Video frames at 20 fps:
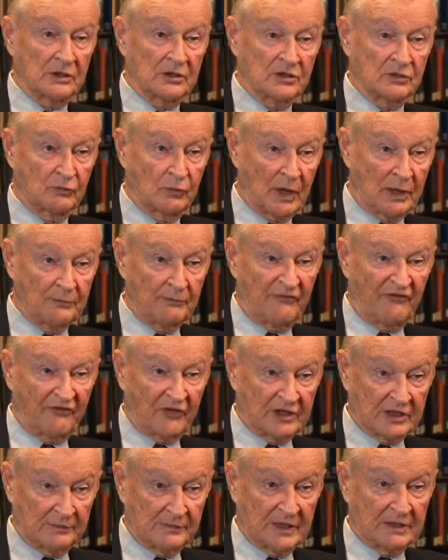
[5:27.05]
there's one
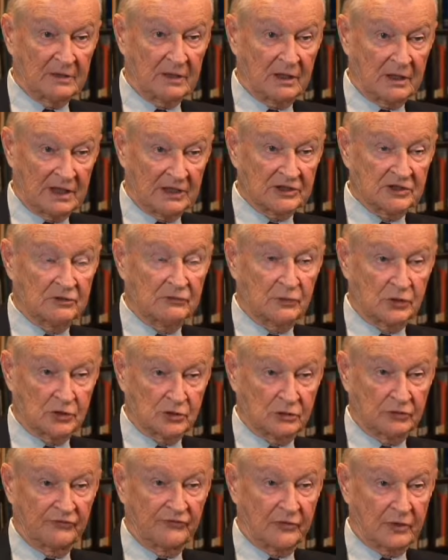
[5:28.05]
fundamental lesson we
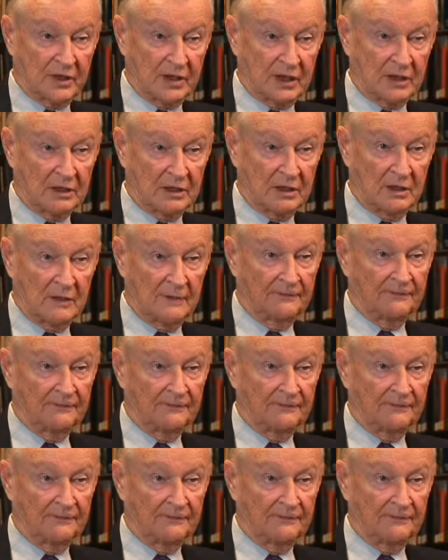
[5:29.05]
shouldn't forget.